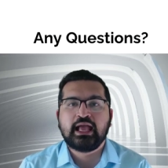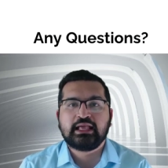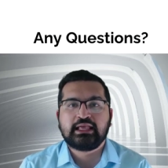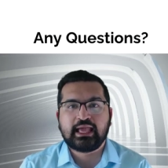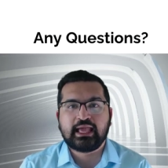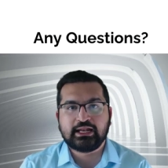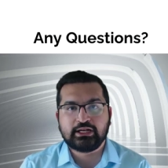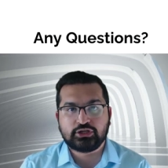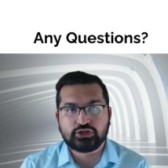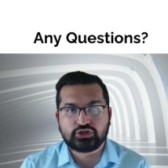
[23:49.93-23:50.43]

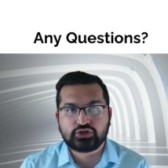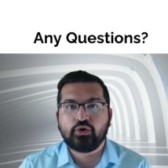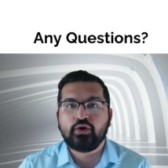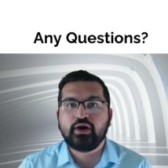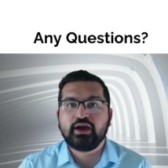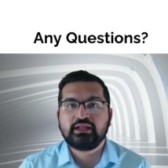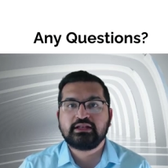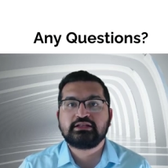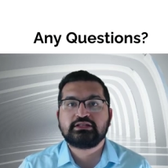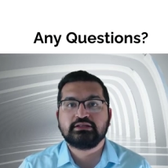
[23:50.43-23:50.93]
can
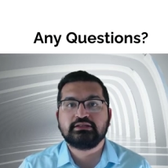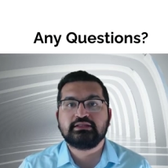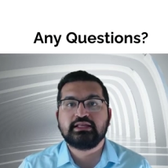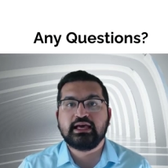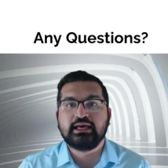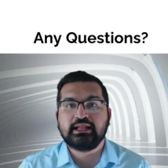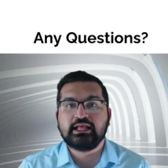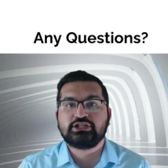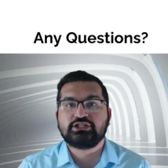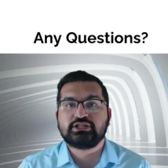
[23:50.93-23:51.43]
join to the
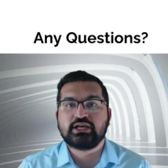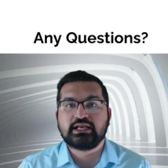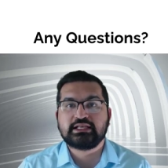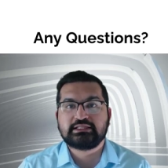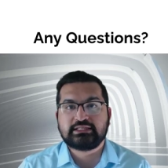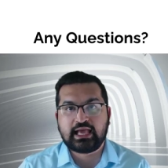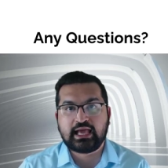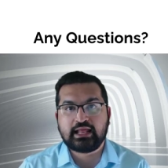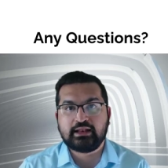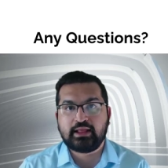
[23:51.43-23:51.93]

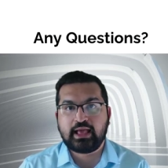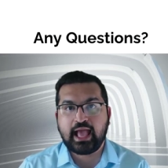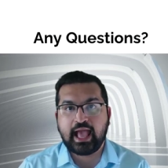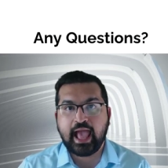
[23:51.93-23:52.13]
NHS and